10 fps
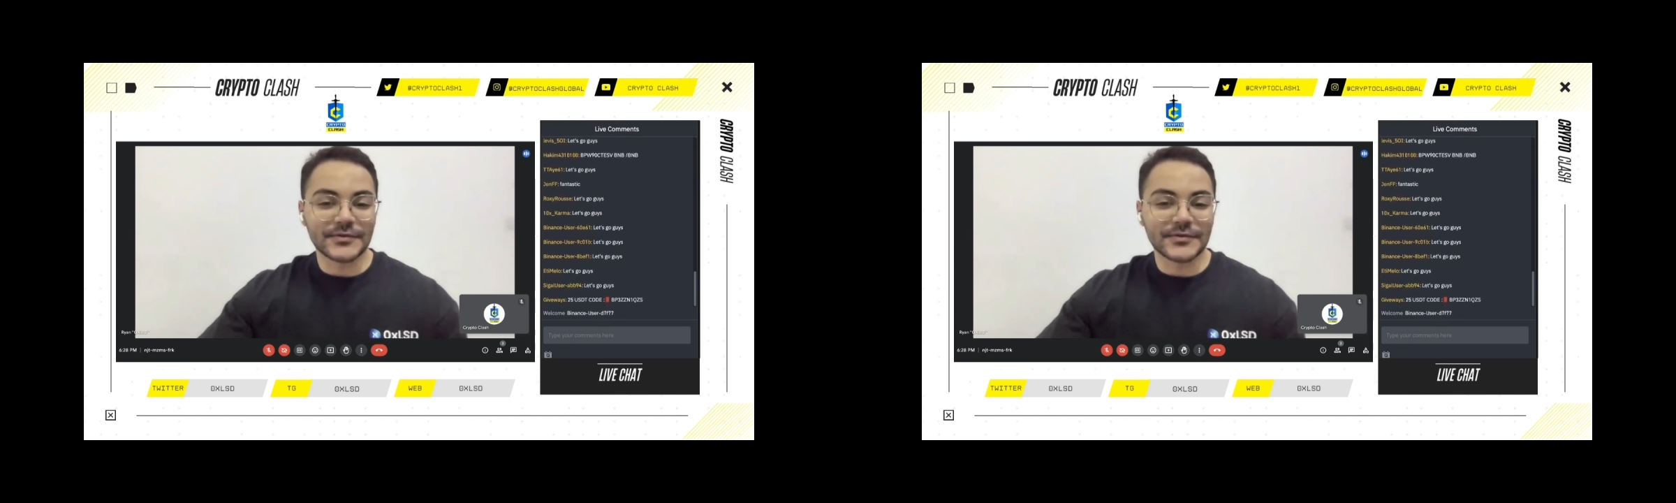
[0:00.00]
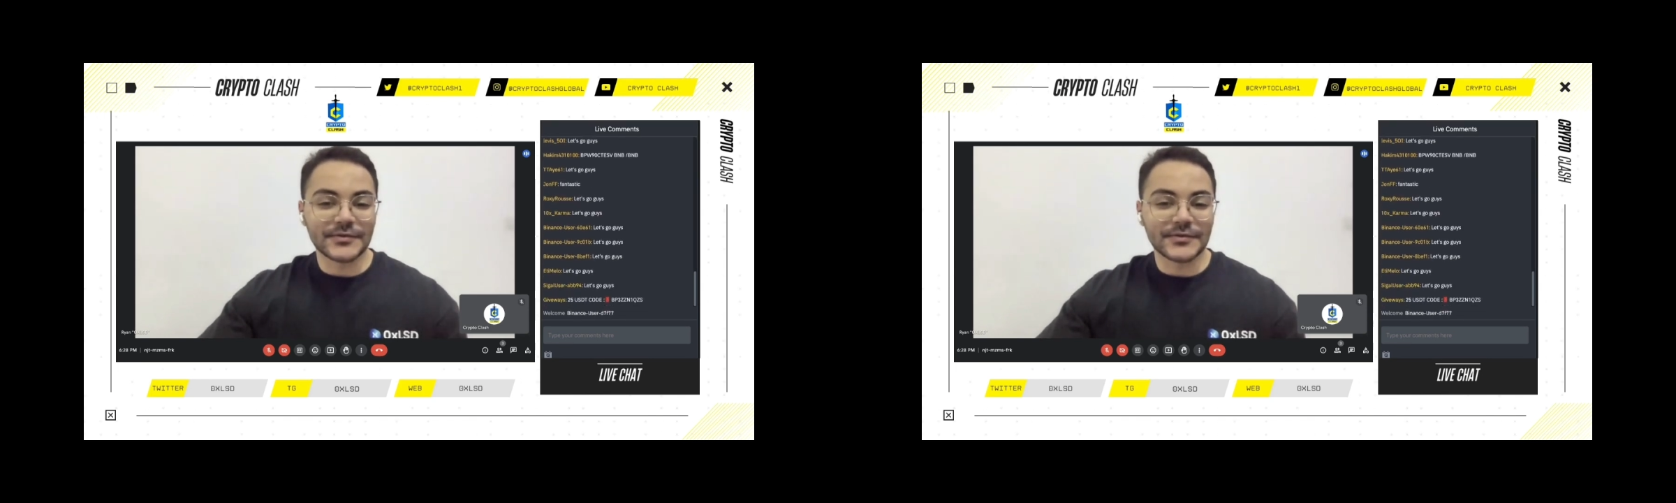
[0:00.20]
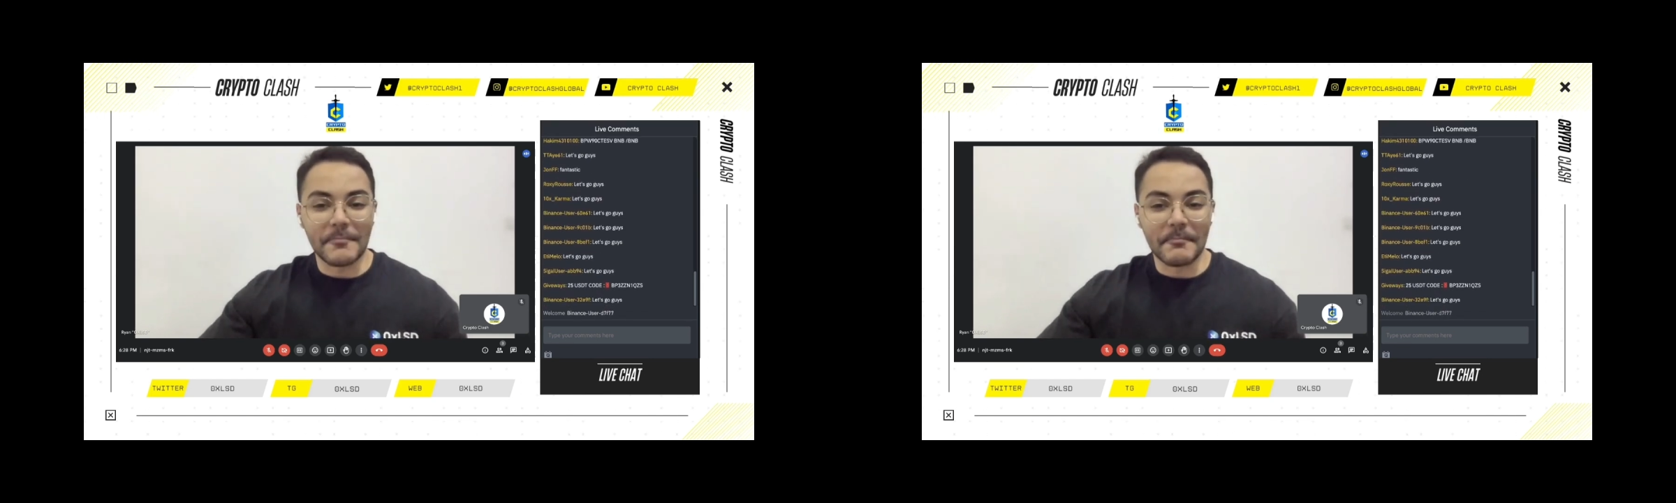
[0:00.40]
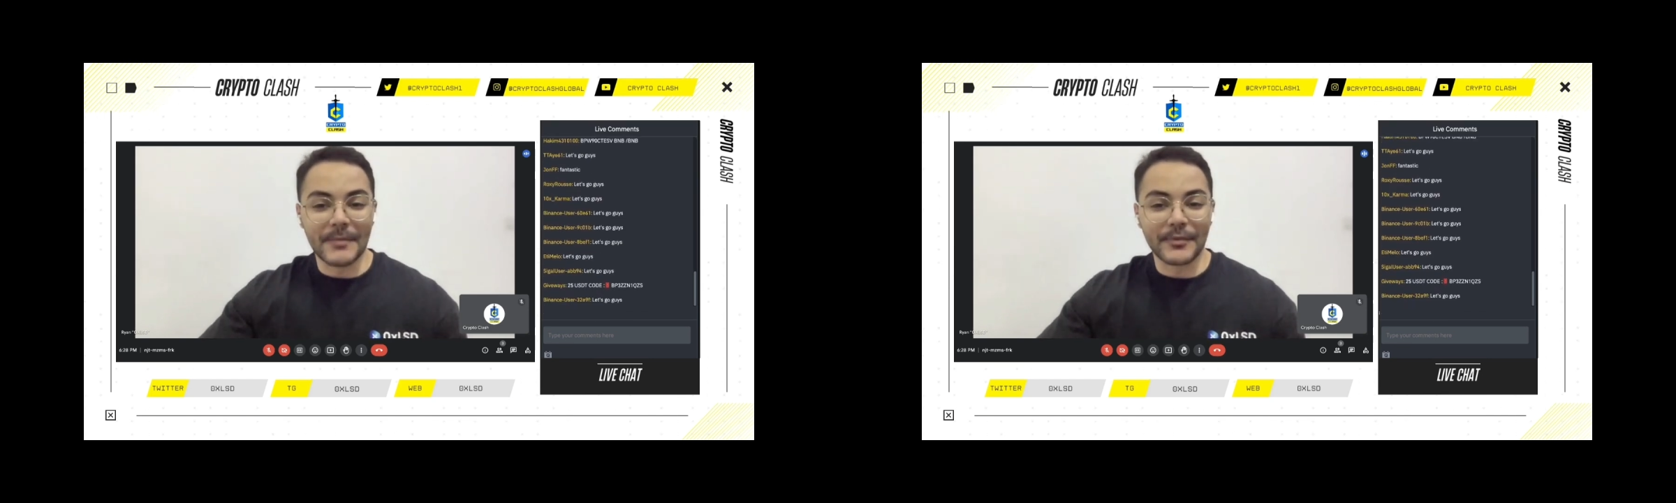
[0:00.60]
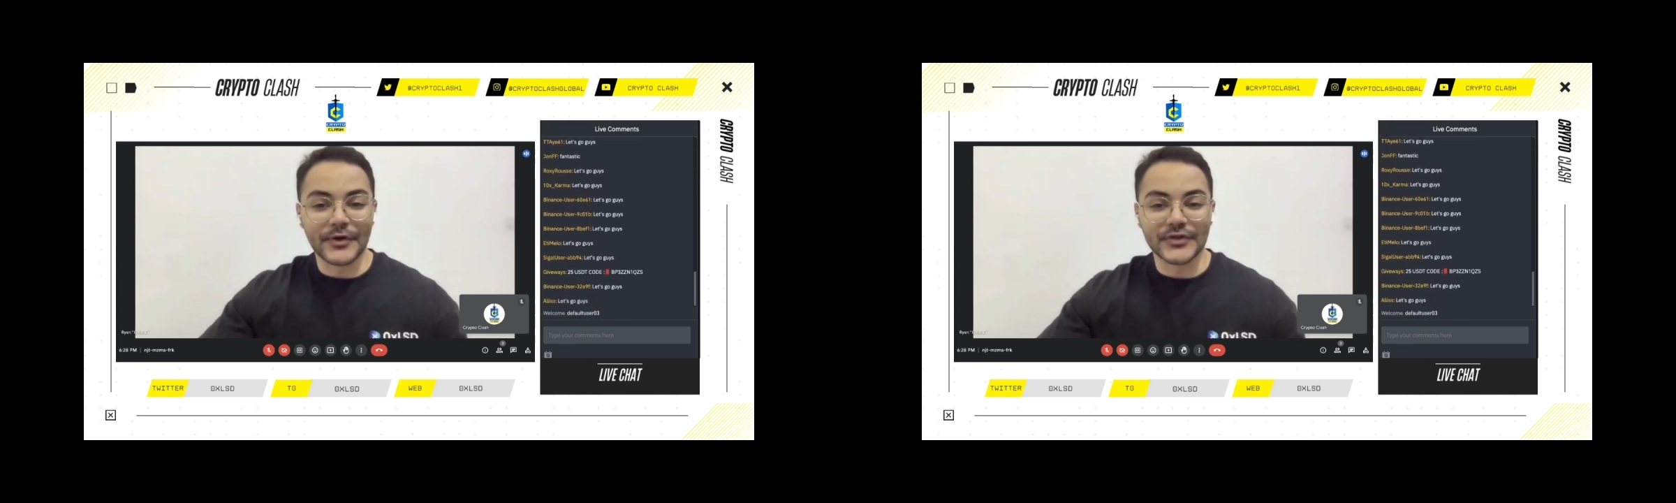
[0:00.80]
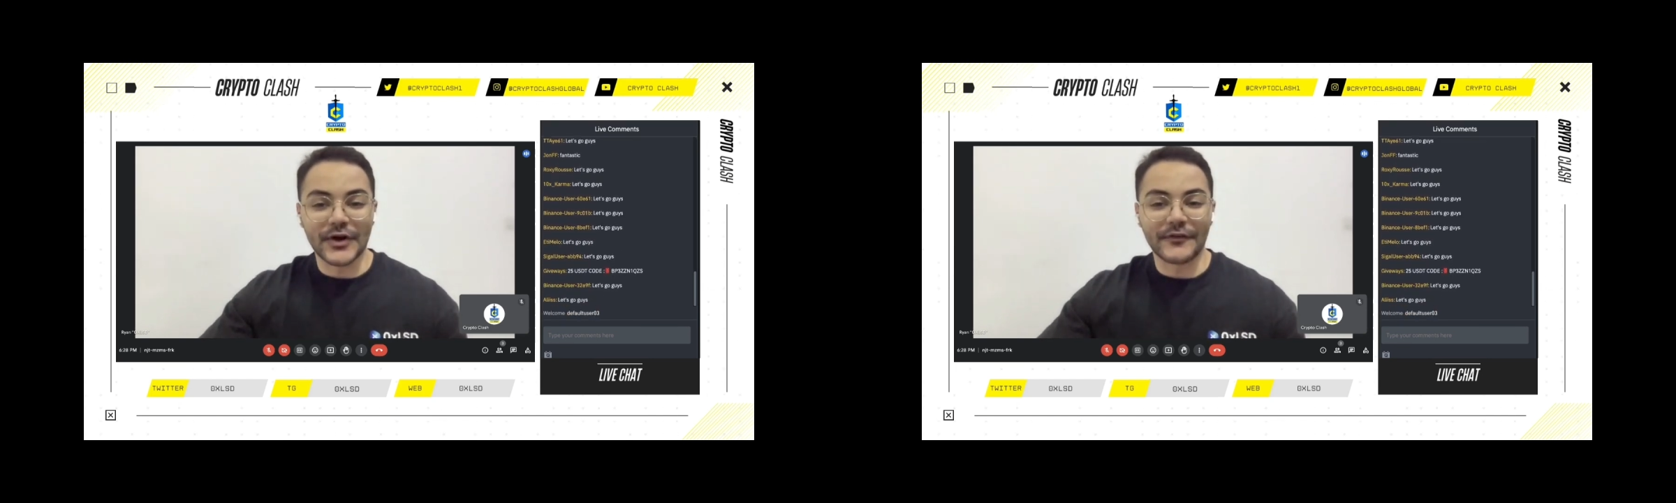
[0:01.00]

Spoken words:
have become members